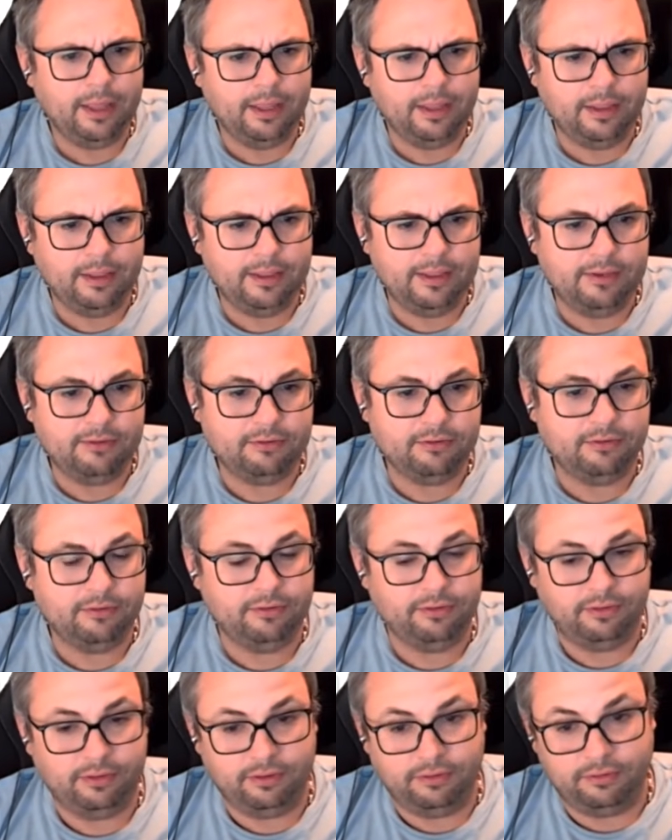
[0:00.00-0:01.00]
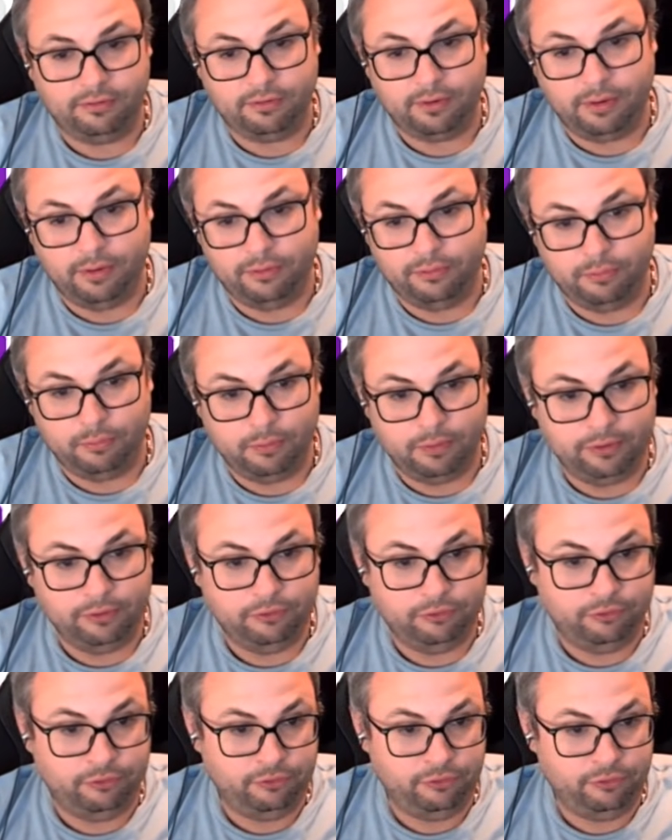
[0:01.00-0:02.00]
This is always a 1,
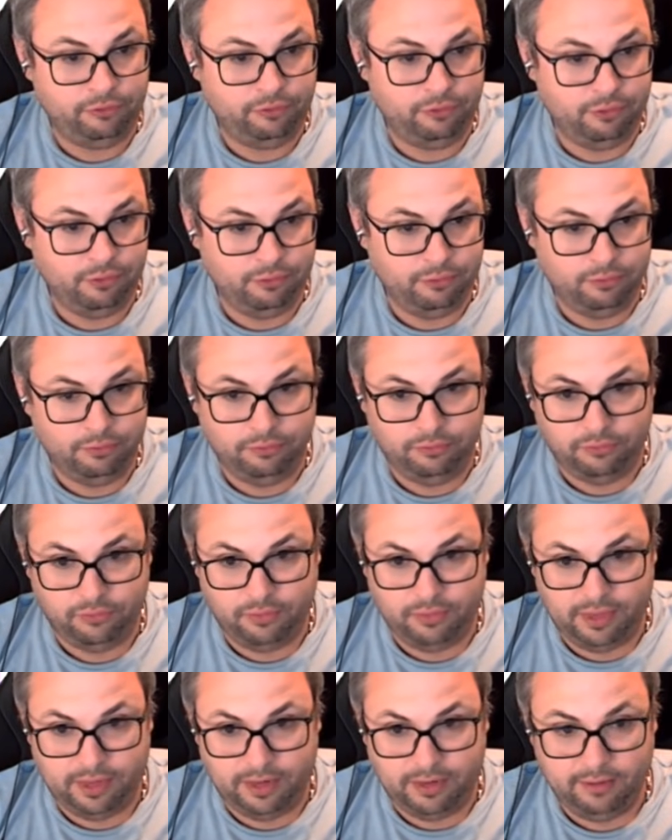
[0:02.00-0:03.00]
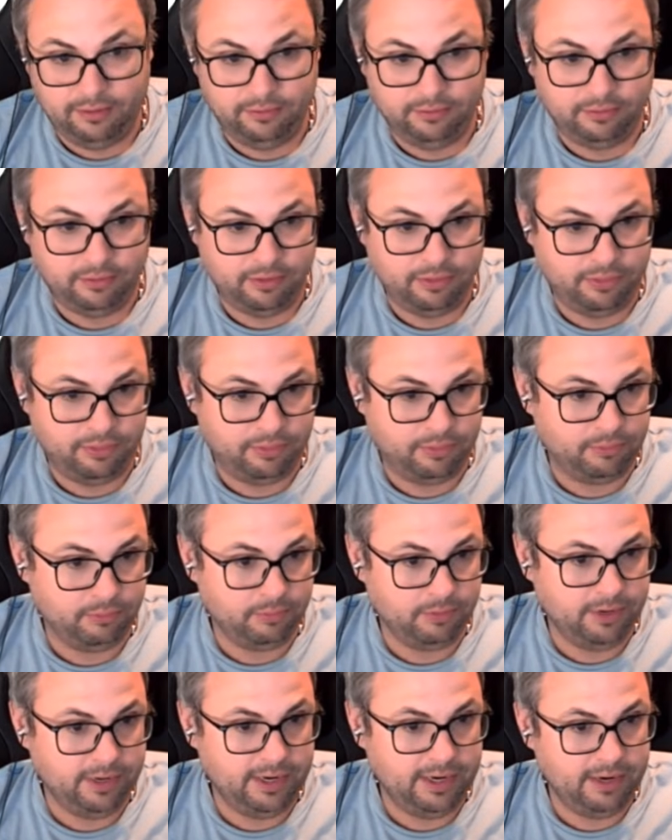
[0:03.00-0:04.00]
2, so that is a
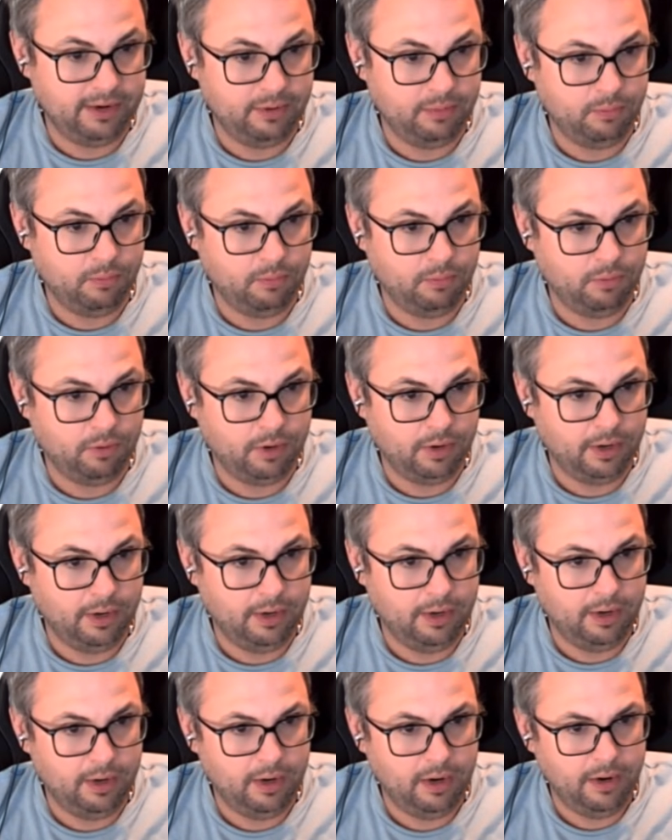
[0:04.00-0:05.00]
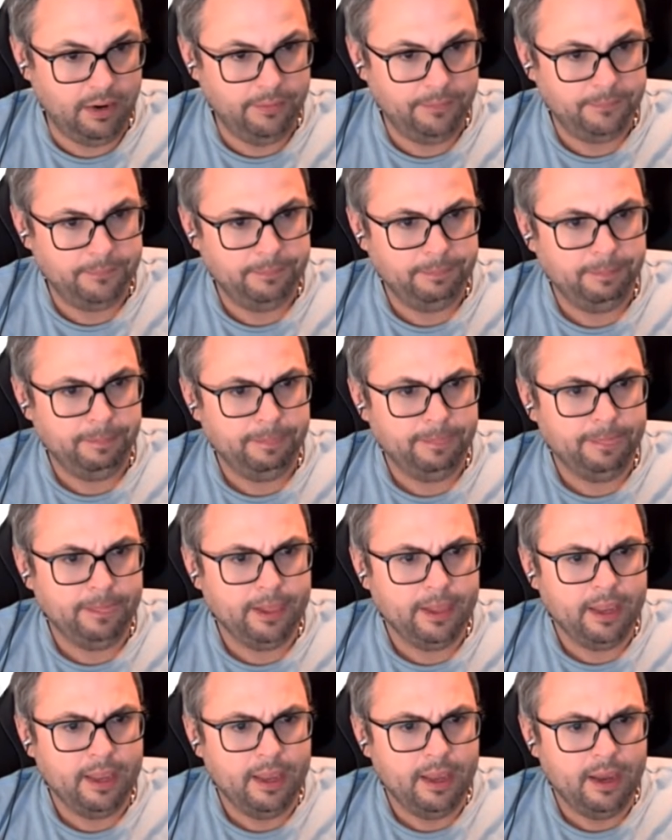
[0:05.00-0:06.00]
3 and a 1.
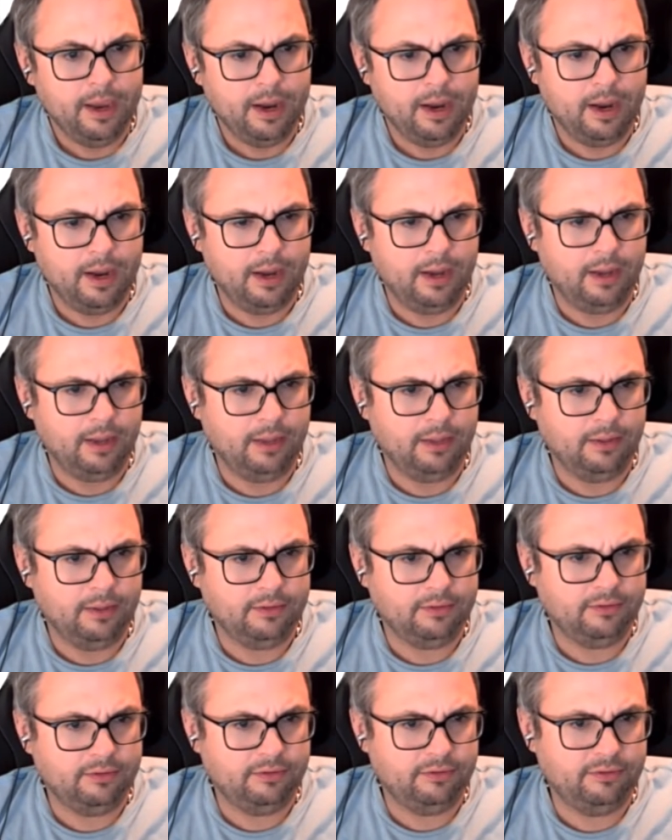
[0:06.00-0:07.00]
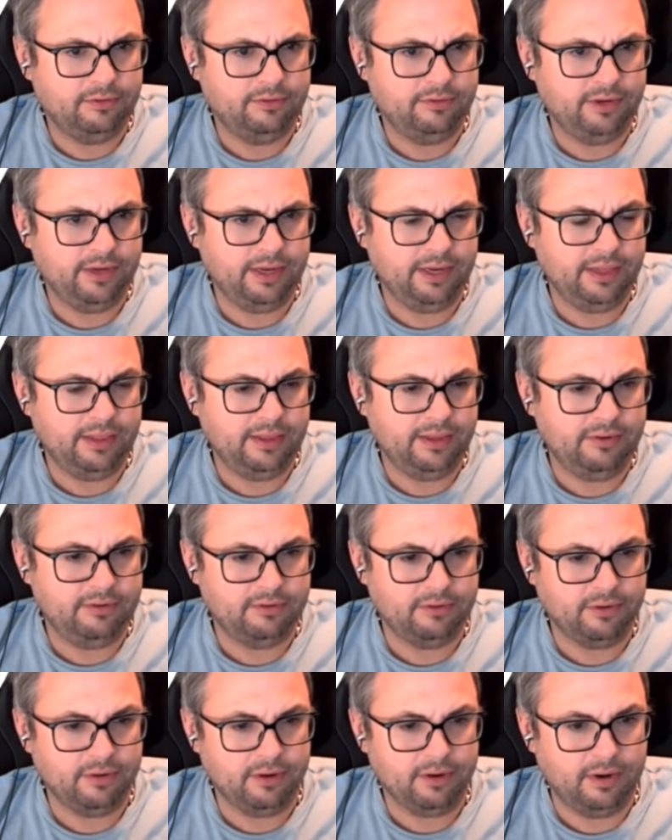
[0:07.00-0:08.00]
Let's see.
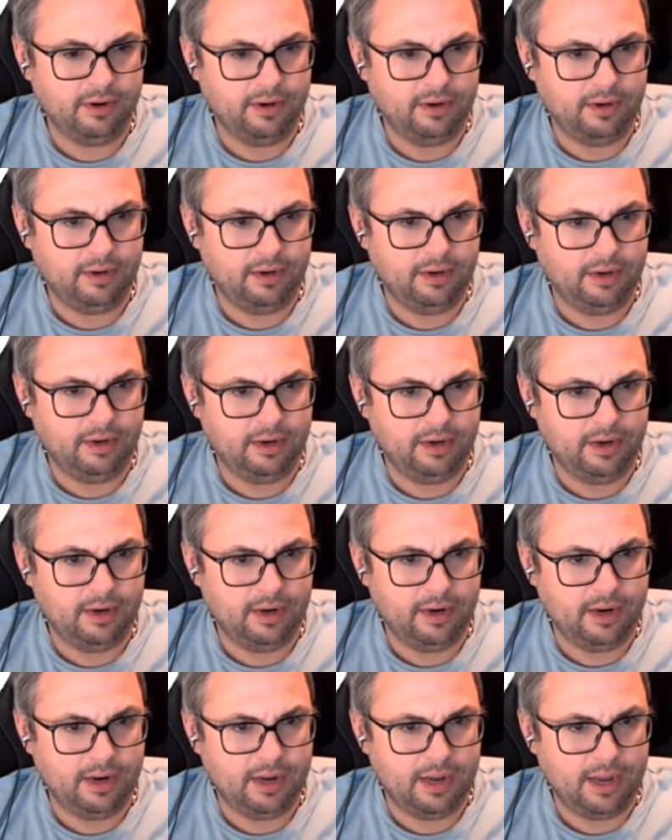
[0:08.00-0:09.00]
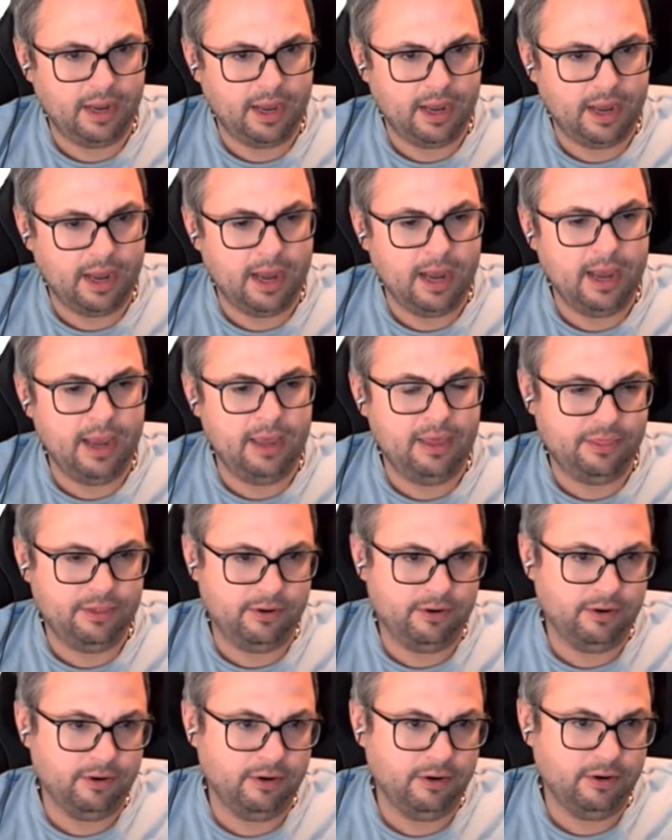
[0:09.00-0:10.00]
These are
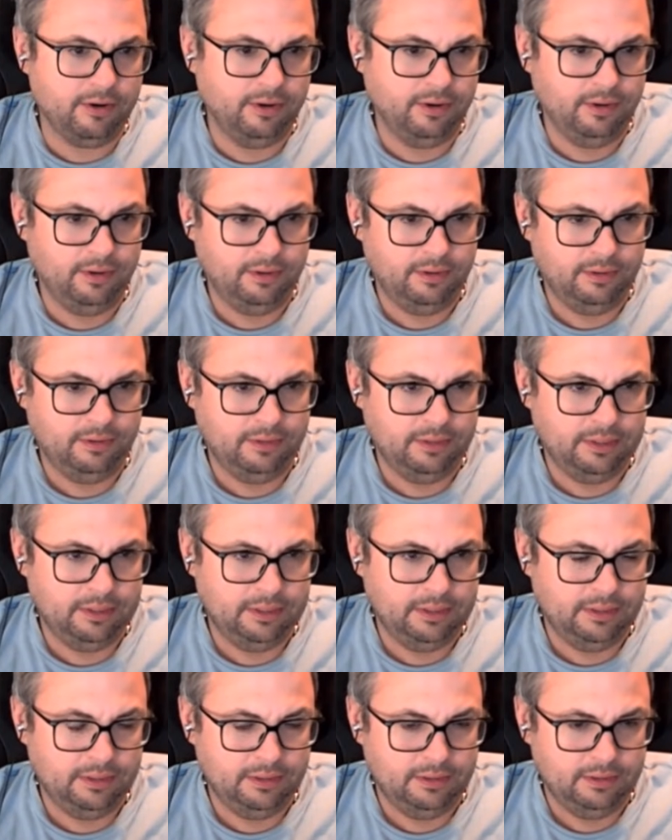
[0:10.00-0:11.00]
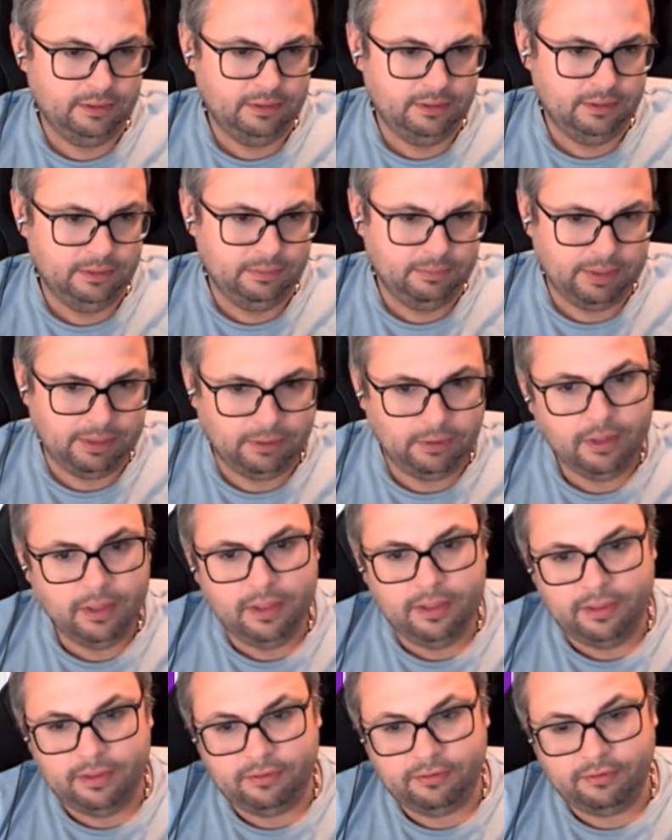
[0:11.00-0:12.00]
either, well,
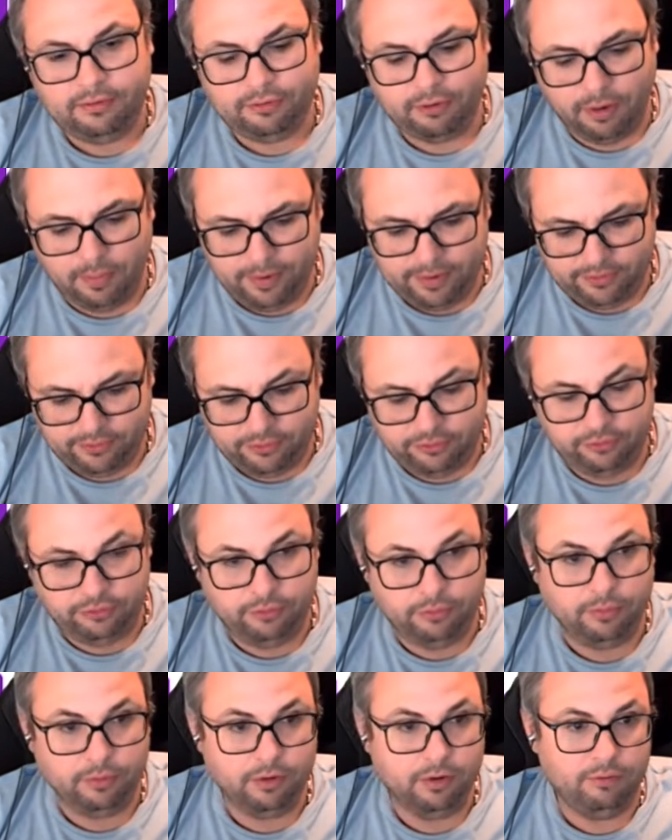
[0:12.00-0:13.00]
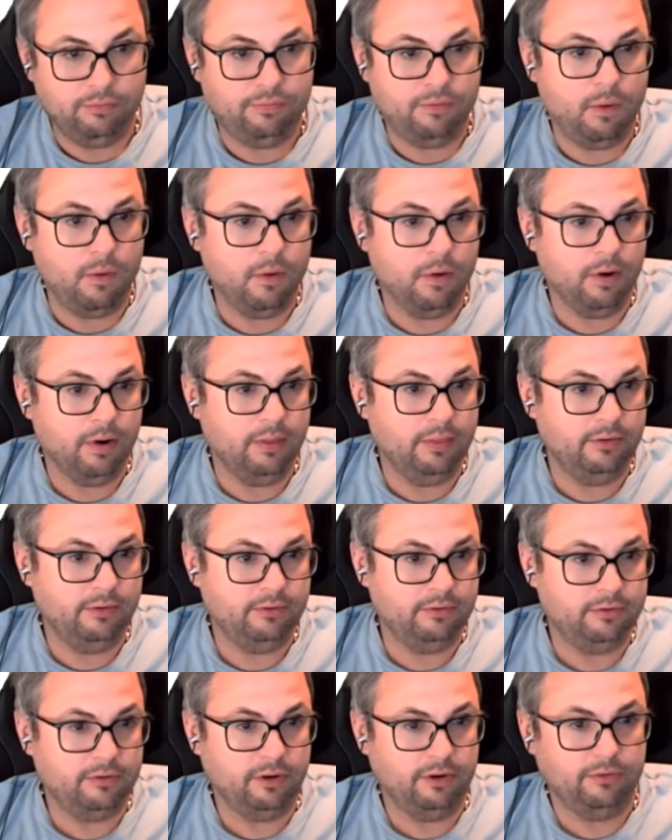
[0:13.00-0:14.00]
this is always a 2 or a 4, and
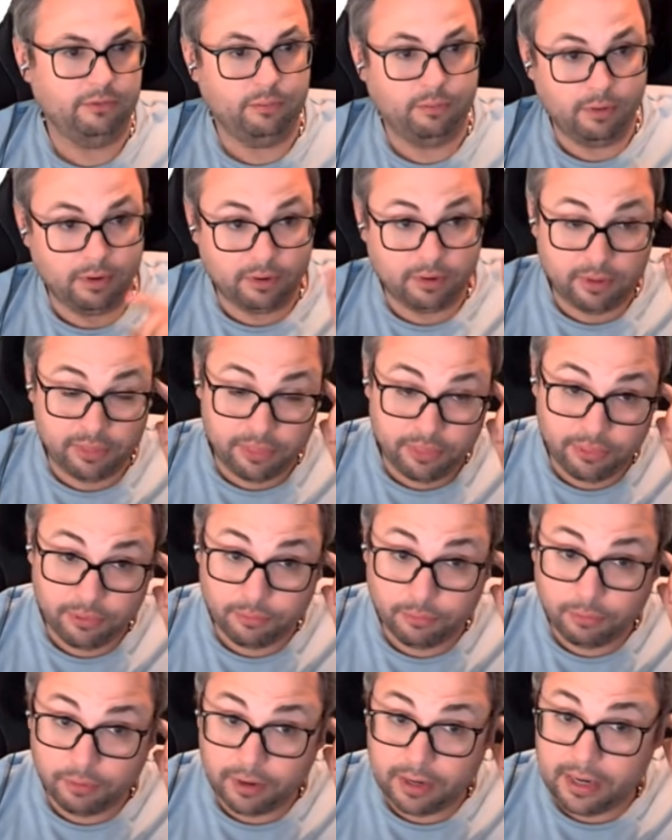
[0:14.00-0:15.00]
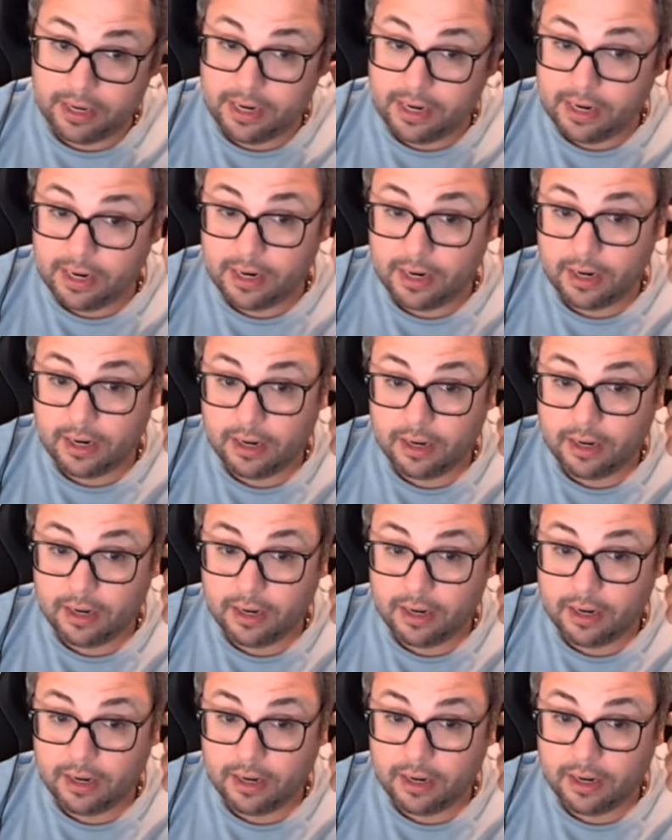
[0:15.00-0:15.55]
this is always a 1 or a 3.